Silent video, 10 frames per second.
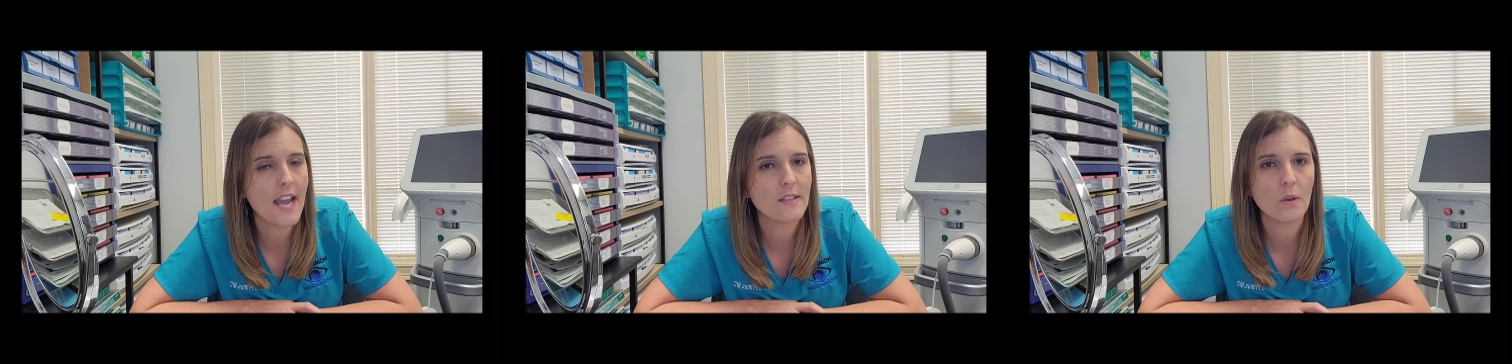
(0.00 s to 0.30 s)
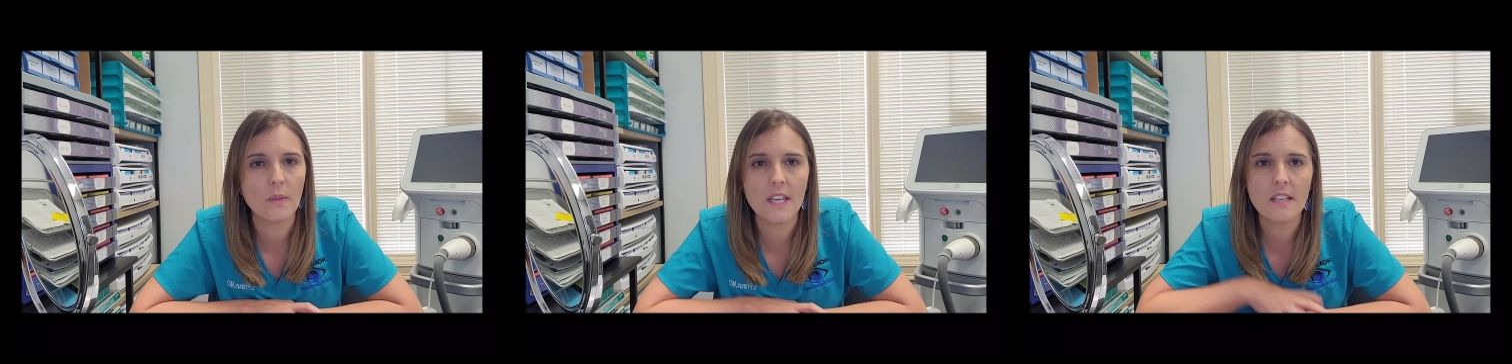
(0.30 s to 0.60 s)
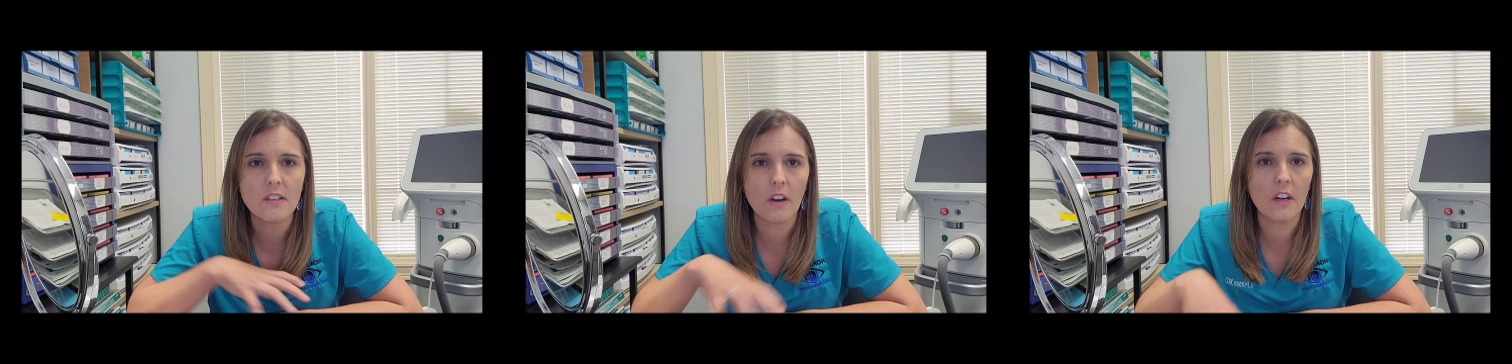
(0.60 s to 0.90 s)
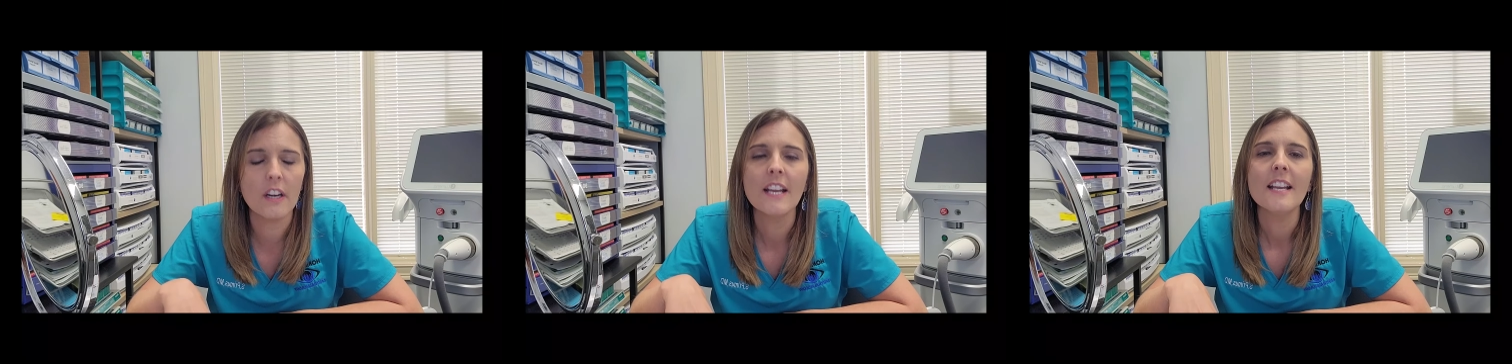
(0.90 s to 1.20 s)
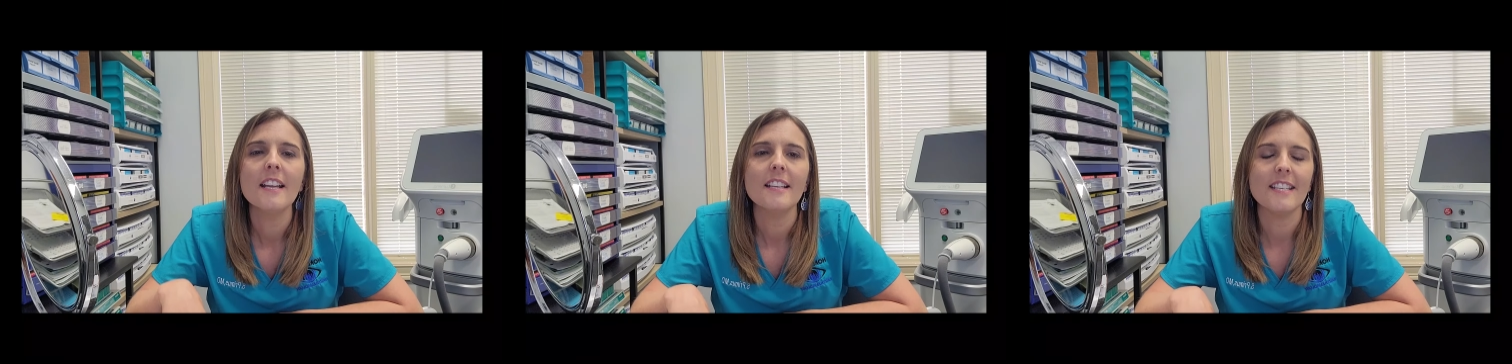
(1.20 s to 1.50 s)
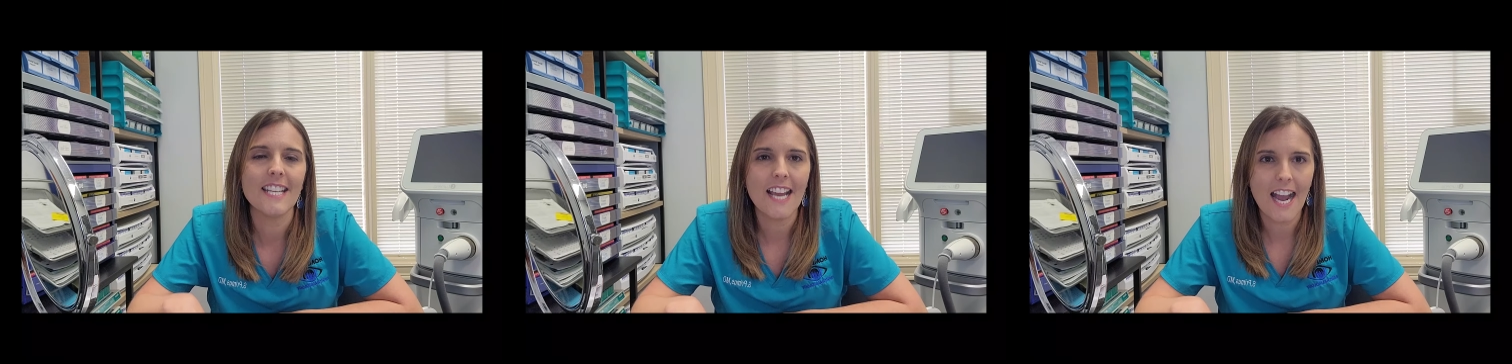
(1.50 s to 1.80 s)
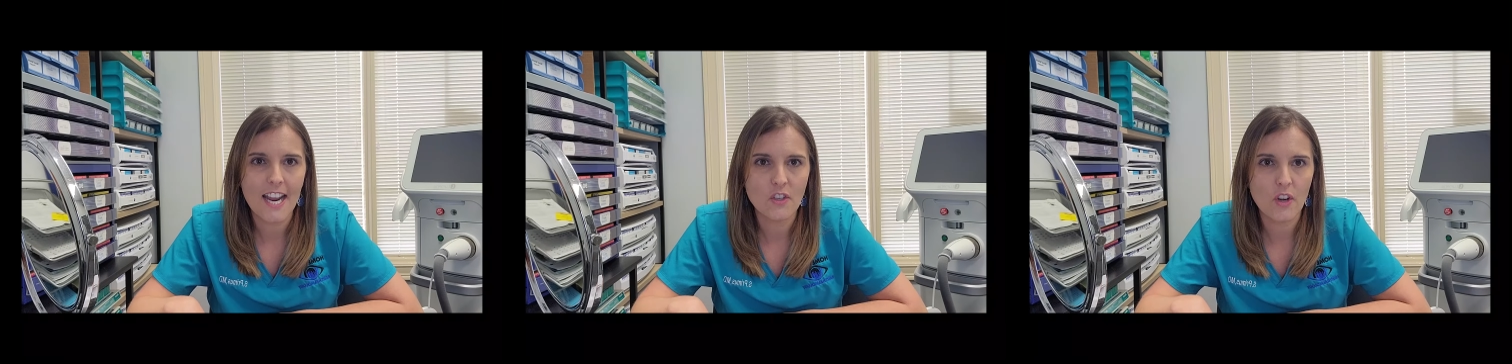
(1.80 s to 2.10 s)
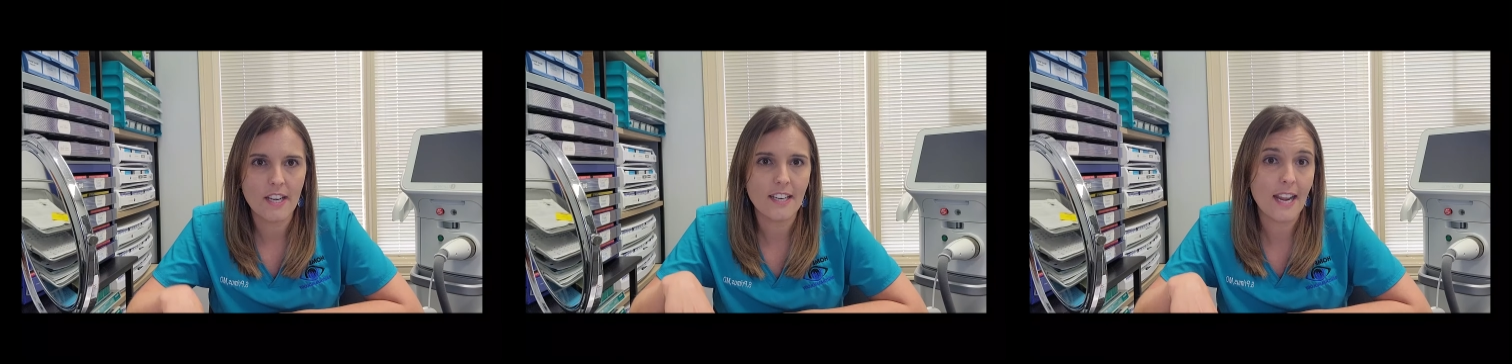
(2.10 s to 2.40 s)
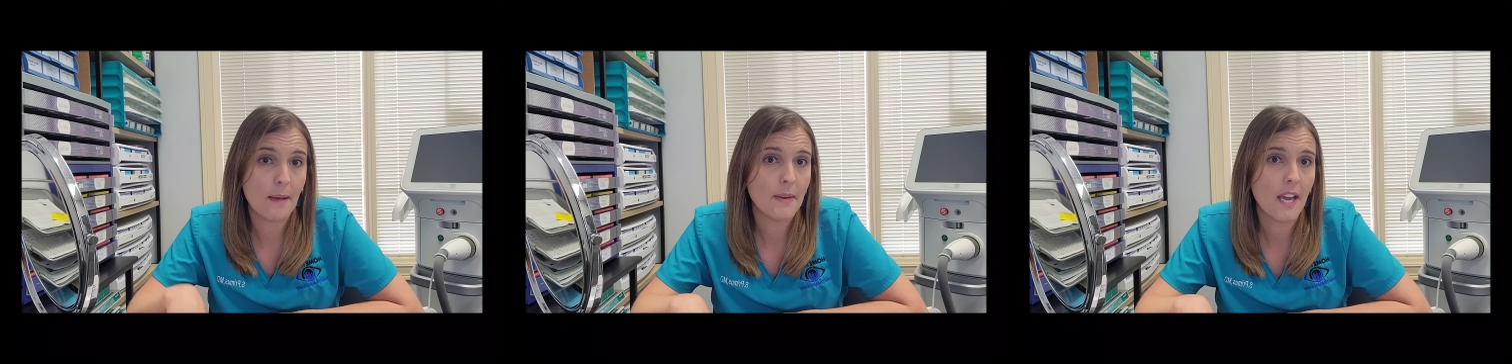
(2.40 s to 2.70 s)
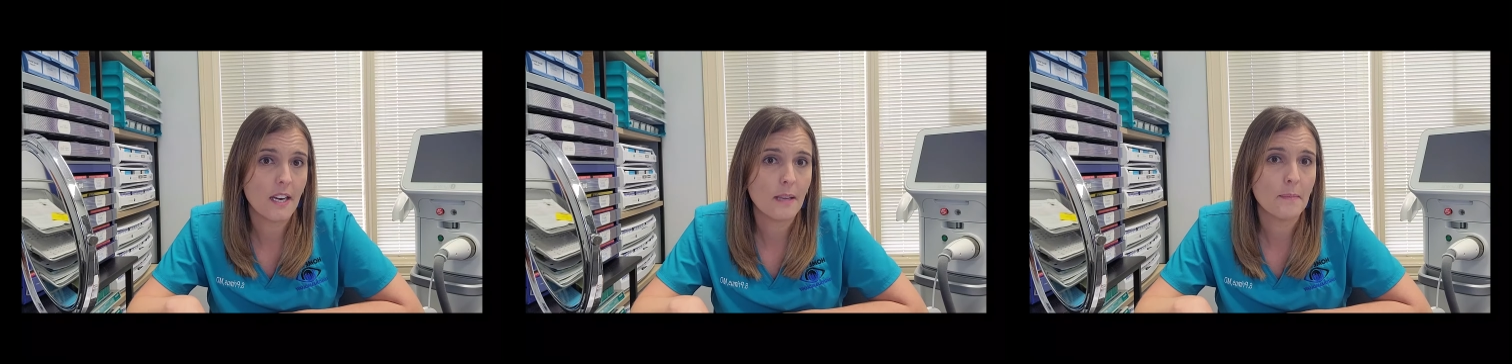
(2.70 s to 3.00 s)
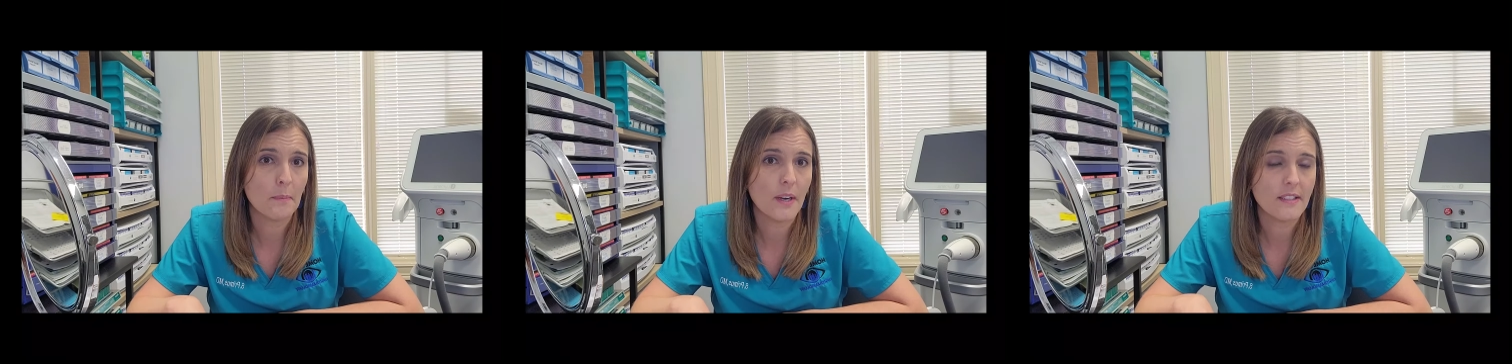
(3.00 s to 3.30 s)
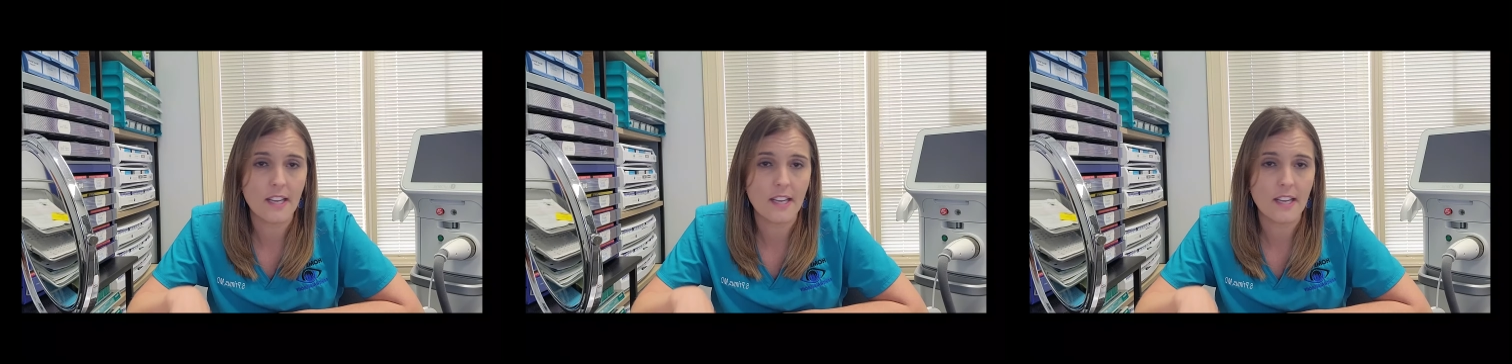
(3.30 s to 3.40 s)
So these are dehydrated amniotic membranes.